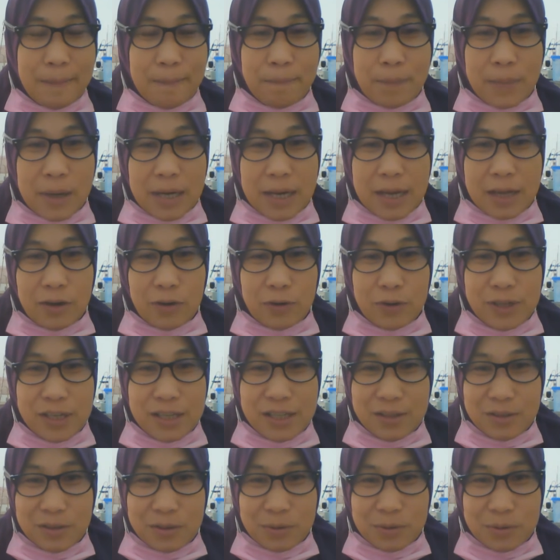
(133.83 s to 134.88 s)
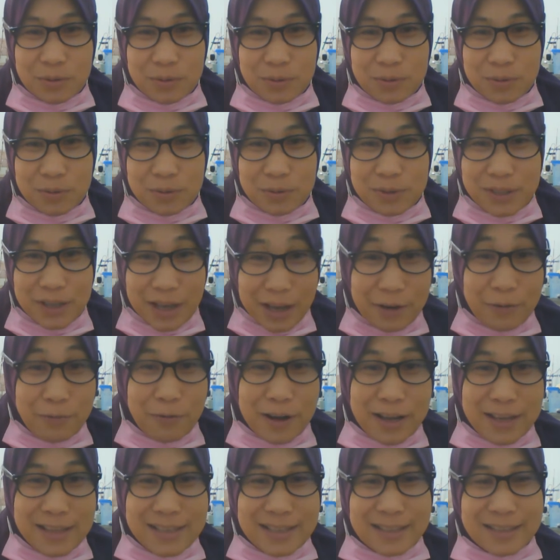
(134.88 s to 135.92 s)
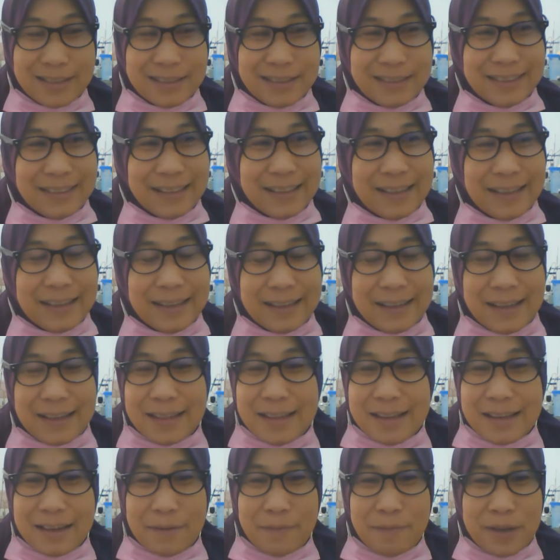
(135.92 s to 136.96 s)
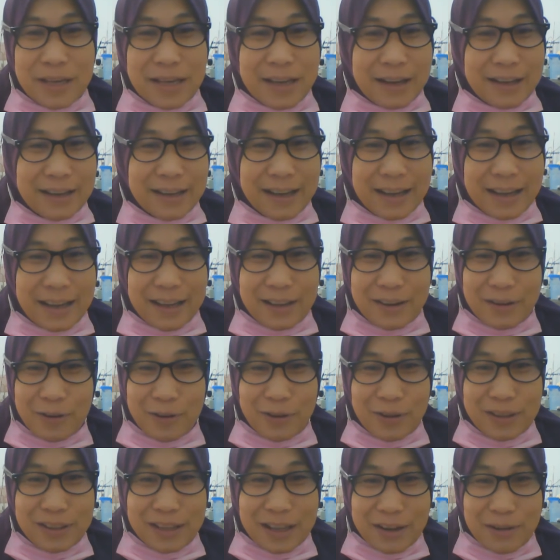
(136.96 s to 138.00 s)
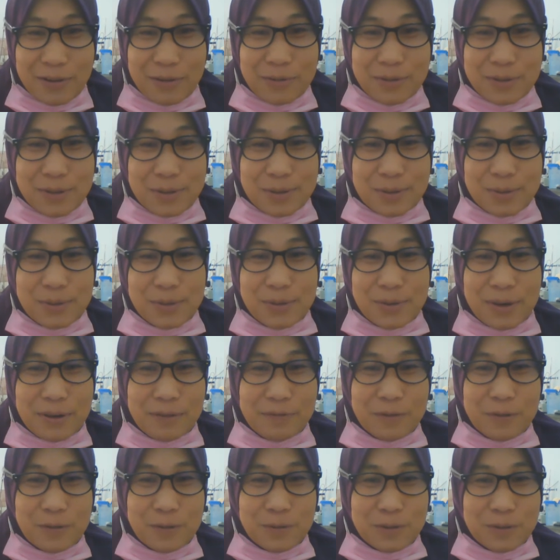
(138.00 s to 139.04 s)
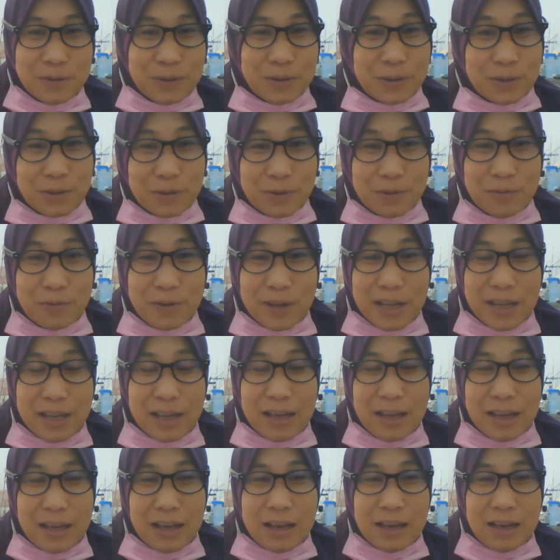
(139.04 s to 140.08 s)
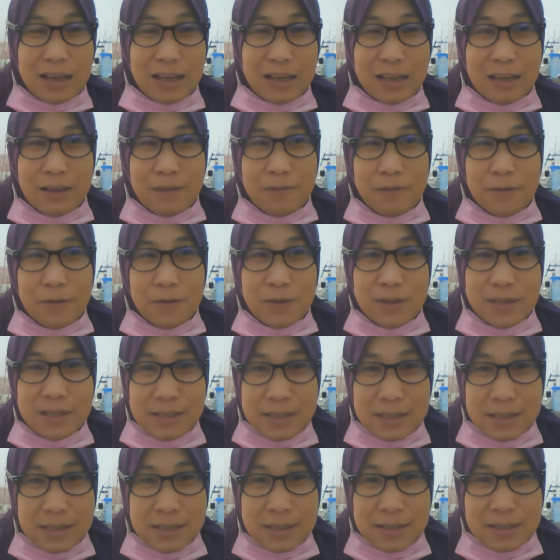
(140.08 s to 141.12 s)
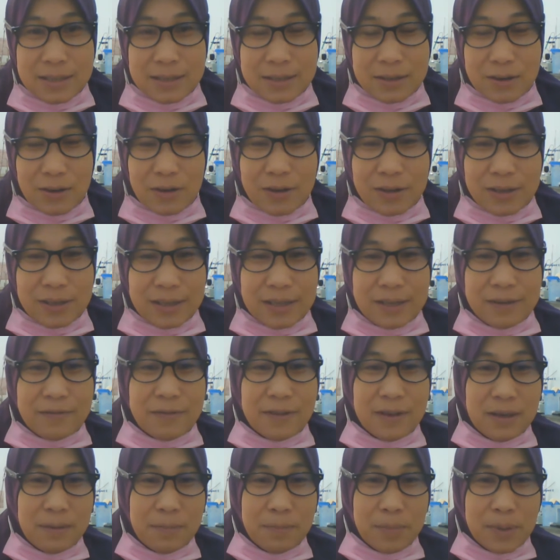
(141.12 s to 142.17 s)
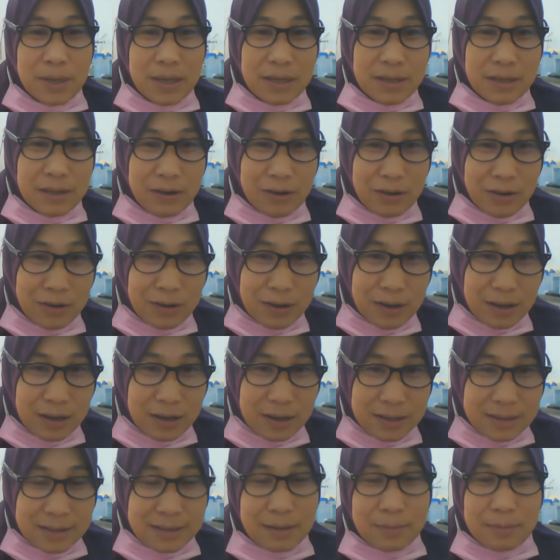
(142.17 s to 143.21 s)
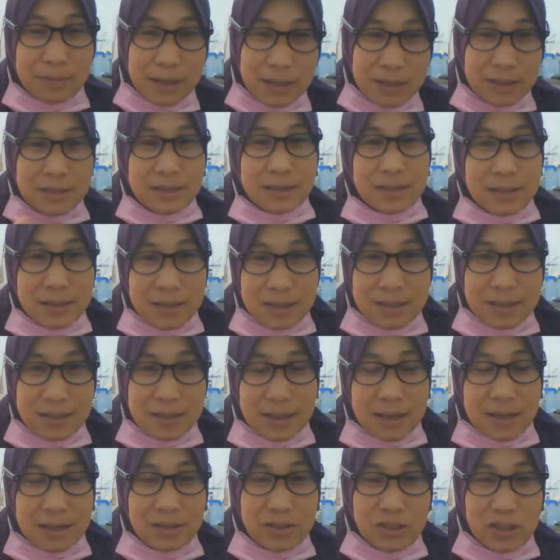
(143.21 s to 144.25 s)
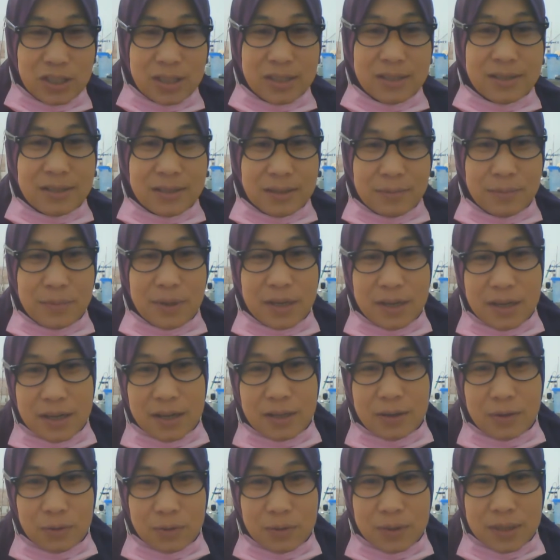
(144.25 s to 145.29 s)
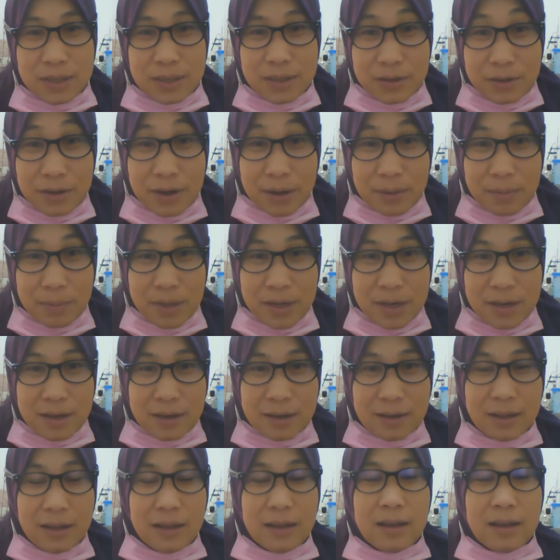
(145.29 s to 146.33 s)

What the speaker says: But according to the advisor, nothing can be done at all now. So you have to throw away. If you insist on developing subculture this and change the media to the correct media,